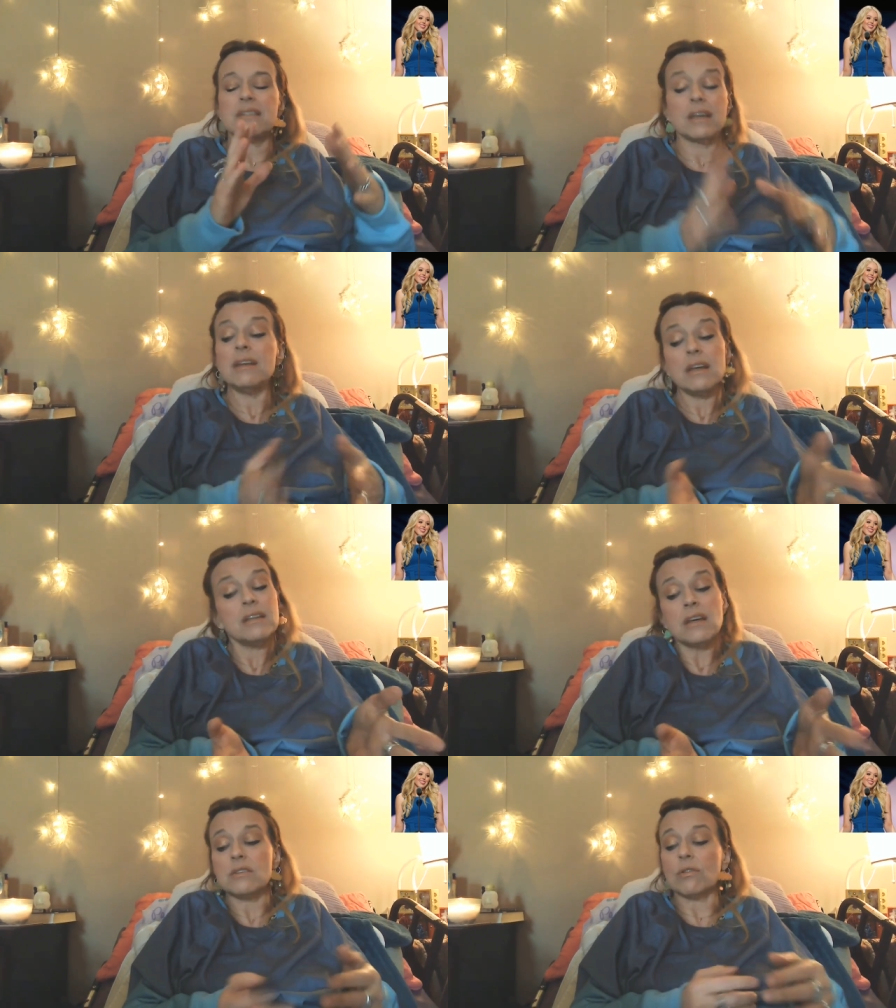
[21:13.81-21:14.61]
It does
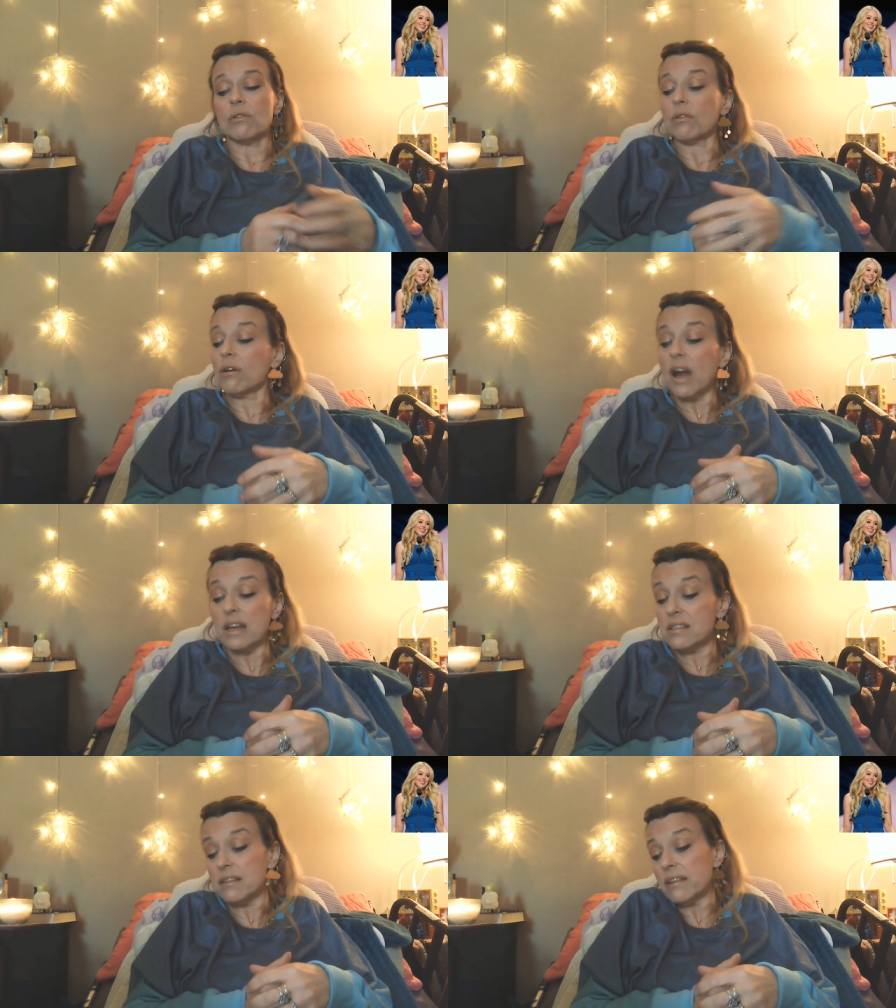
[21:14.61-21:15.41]
hurt her. I see
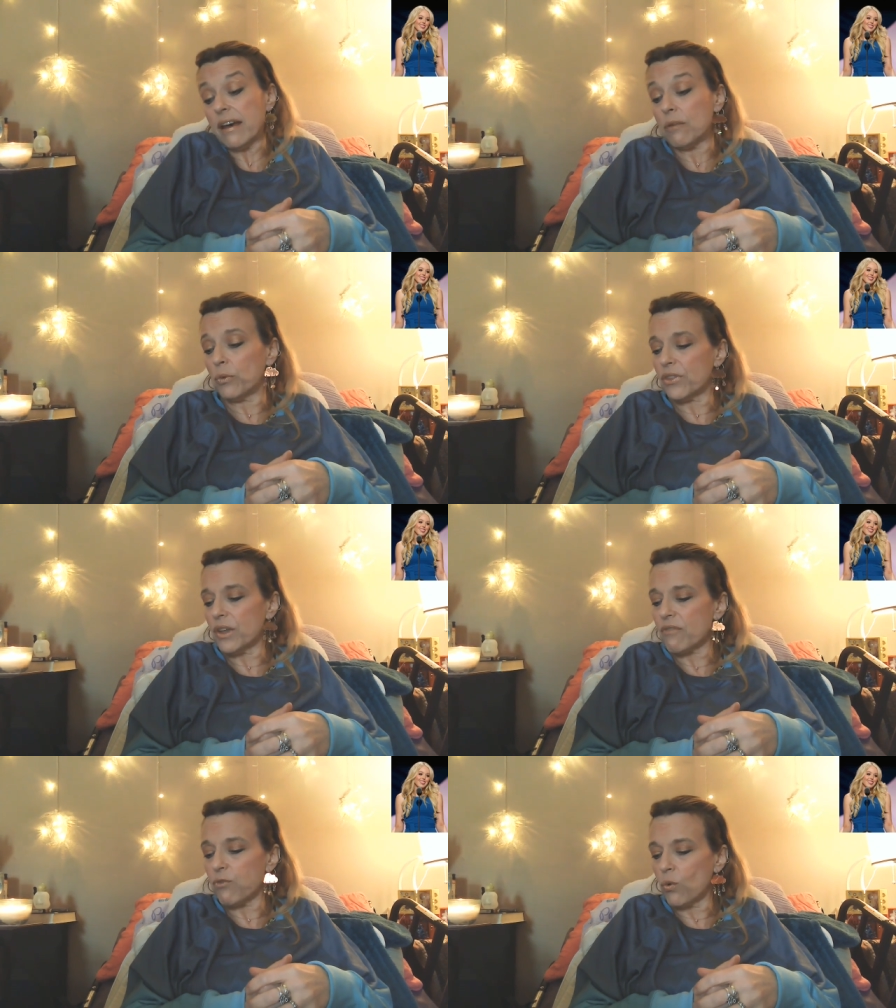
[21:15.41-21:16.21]
that with that
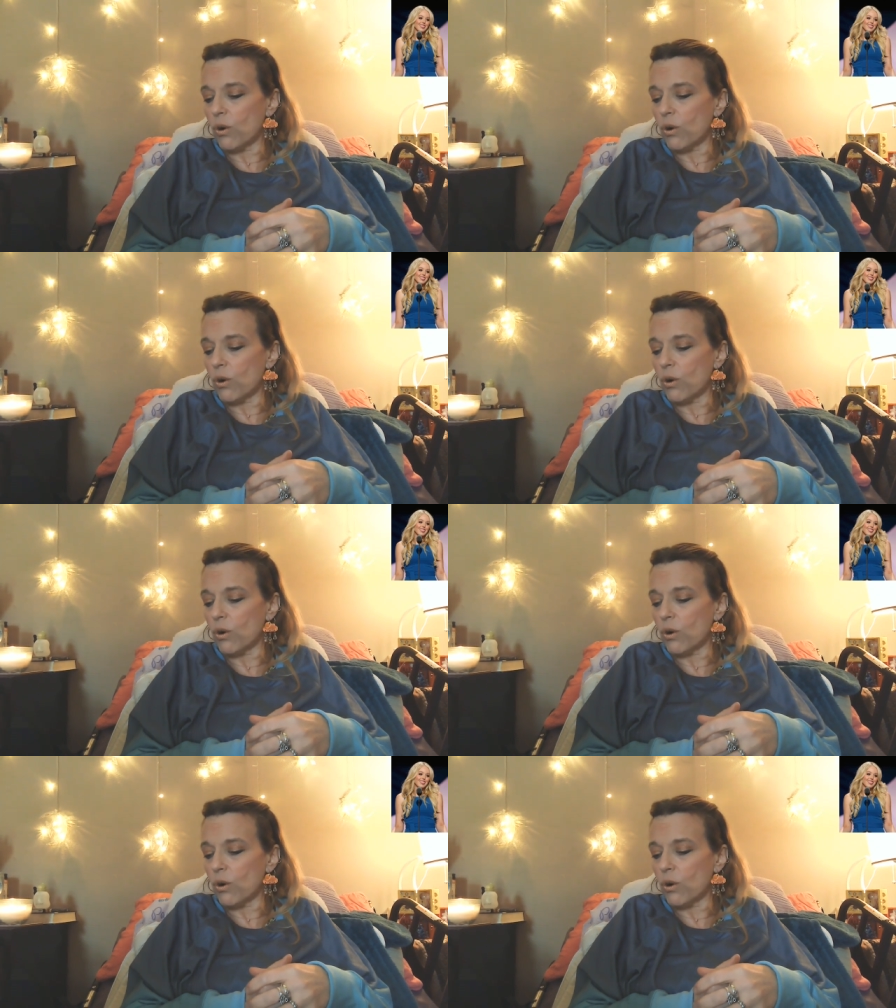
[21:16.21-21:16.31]
four of,